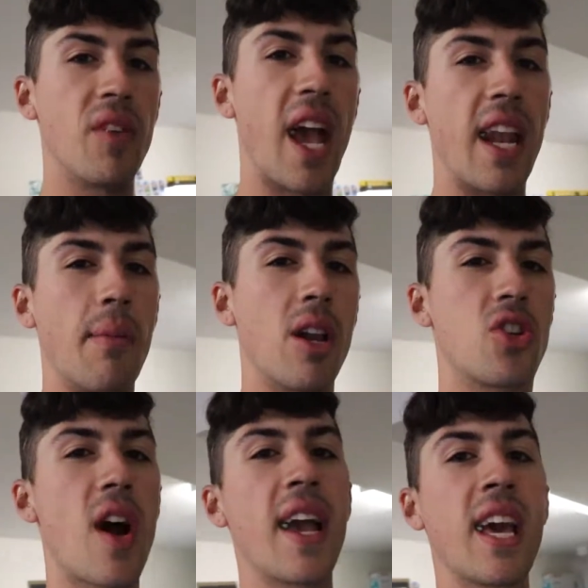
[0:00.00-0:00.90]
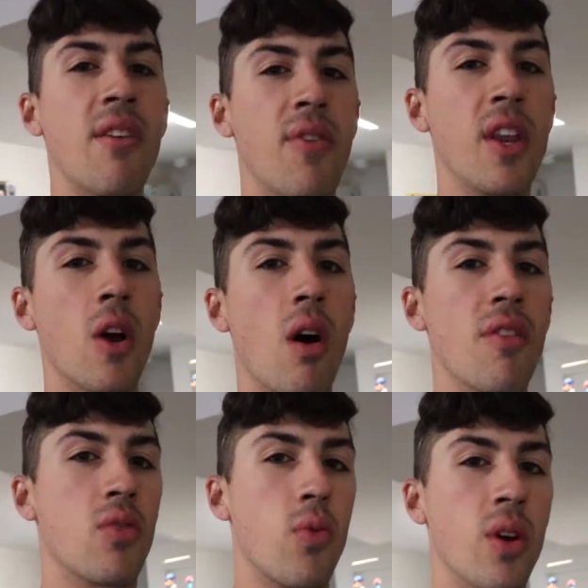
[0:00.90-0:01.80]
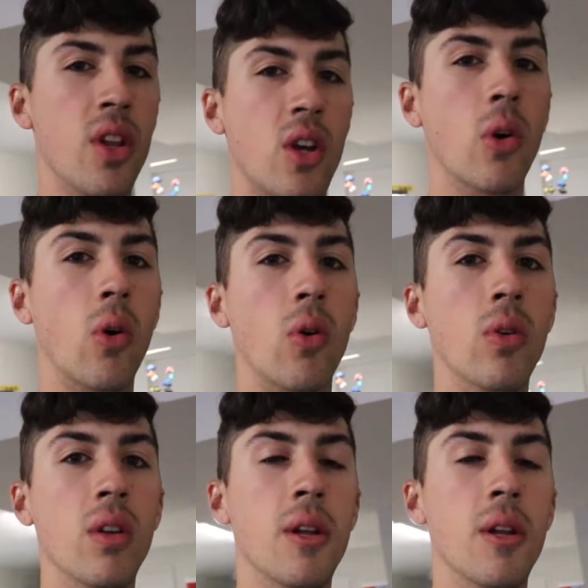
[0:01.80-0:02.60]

And I'm gonna try and get a video of this really cool